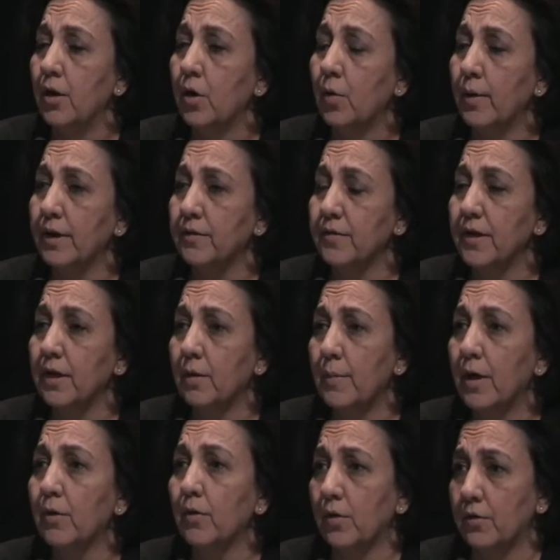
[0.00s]
Quick thing
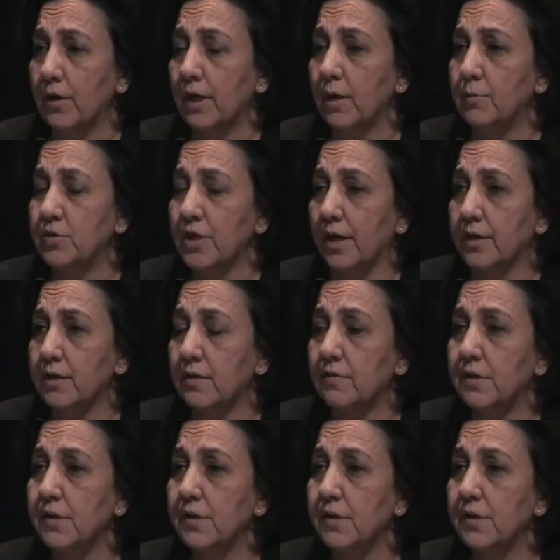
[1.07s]
about learning objectives.